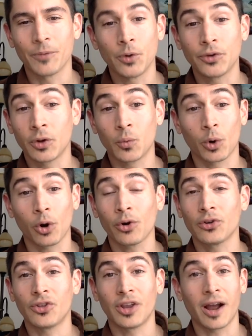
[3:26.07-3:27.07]
using
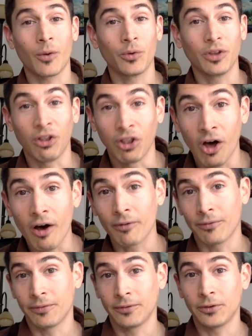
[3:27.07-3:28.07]
words that I would
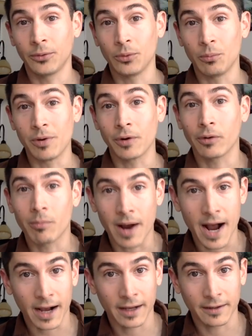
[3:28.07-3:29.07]
love to mirror
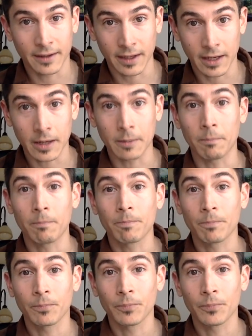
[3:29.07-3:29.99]
back to him